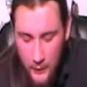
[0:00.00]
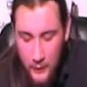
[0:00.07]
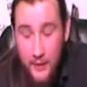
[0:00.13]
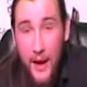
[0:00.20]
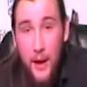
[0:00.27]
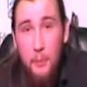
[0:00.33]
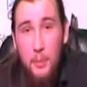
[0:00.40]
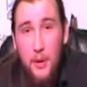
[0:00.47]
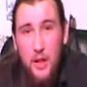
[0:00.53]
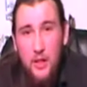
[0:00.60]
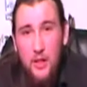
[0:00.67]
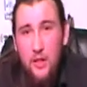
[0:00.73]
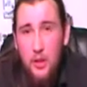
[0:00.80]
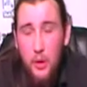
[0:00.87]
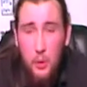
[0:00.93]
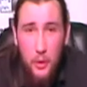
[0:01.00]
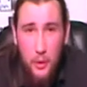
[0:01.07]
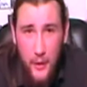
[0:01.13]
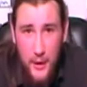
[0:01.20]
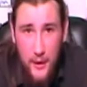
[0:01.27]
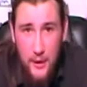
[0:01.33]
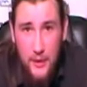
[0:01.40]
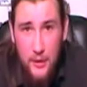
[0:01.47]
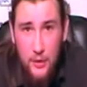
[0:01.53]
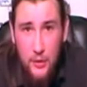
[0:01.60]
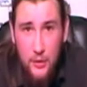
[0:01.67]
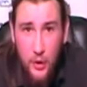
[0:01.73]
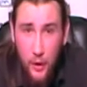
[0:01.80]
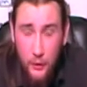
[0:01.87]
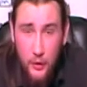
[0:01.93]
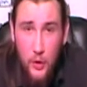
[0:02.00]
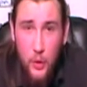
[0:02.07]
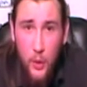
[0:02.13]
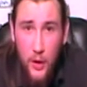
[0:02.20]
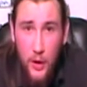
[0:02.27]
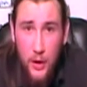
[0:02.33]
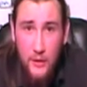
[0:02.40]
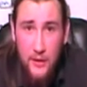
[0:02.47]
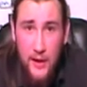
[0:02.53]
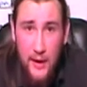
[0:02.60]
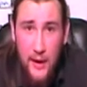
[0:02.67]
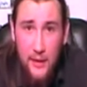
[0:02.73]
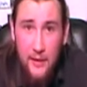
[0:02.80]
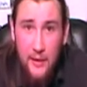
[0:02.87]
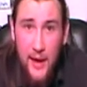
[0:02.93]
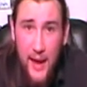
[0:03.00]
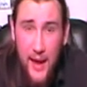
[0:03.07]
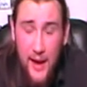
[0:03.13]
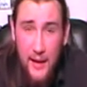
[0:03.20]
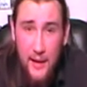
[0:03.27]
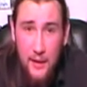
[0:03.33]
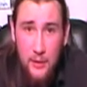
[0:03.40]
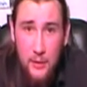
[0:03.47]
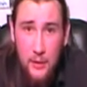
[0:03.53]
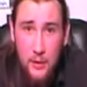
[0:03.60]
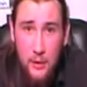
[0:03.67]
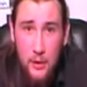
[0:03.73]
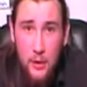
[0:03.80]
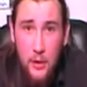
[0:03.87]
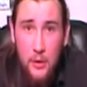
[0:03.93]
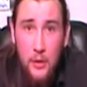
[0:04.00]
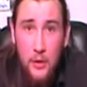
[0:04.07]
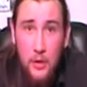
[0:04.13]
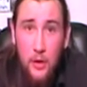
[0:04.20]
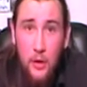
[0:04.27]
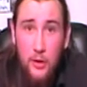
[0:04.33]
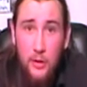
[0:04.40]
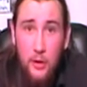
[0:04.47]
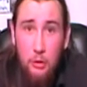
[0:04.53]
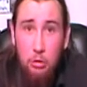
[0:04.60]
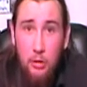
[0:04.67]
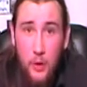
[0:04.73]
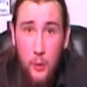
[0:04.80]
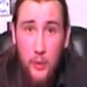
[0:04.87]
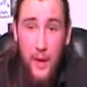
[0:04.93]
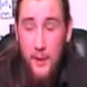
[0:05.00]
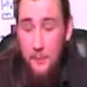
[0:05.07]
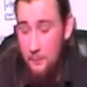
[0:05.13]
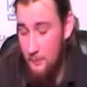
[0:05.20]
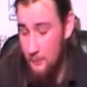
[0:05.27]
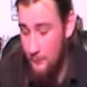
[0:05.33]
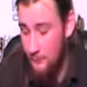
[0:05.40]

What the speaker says: Now, because it's so thick, it's often quite hard to get out of the can. There's a nice little trick with that.